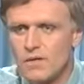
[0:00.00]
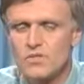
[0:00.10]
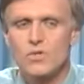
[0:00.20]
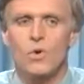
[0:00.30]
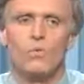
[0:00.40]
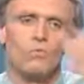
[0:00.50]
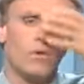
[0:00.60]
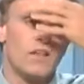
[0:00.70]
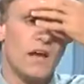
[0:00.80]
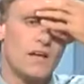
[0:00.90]
So
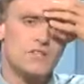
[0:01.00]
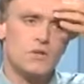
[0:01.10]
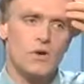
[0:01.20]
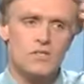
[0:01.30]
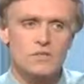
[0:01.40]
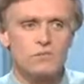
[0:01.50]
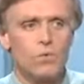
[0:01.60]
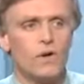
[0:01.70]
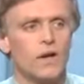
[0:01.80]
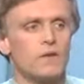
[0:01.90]
with lines across the
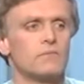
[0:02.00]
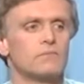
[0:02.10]
forehead,